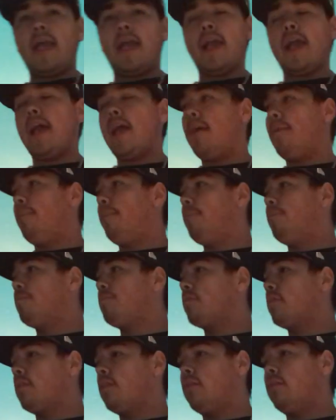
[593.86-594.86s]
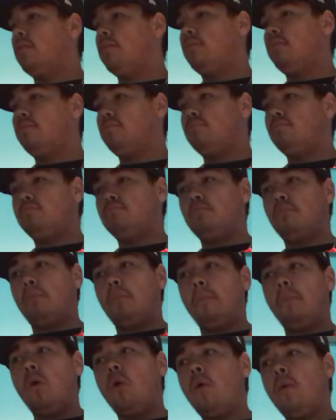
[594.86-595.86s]
and
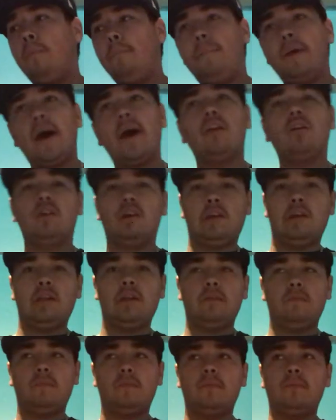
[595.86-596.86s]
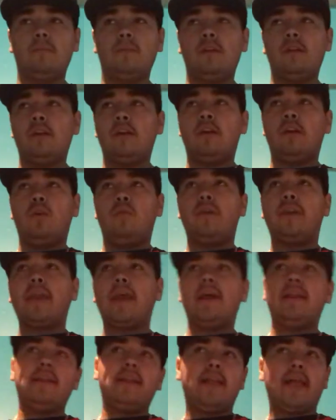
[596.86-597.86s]
more better. We
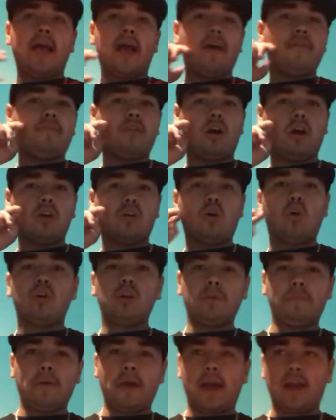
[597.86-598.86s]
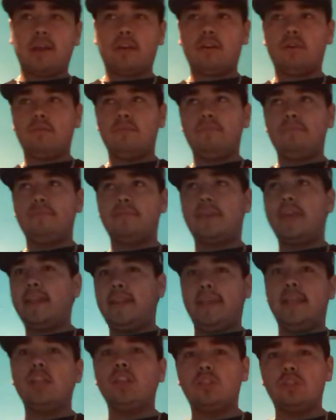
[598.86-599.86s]
can't let have our quarterback get
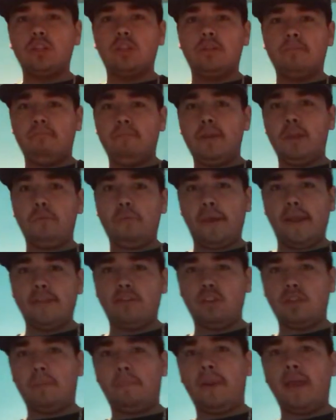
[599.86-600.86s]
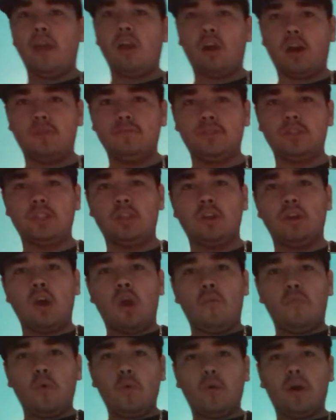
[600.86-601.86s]
injured midway to the playoffs.
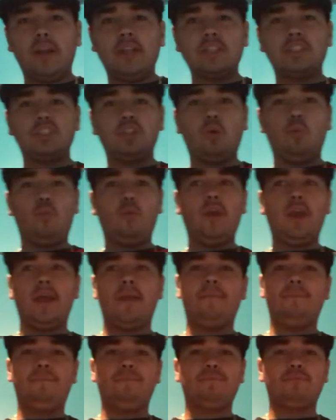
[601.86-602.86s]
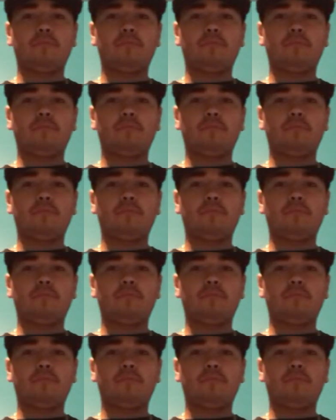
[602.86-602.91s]
We want us to win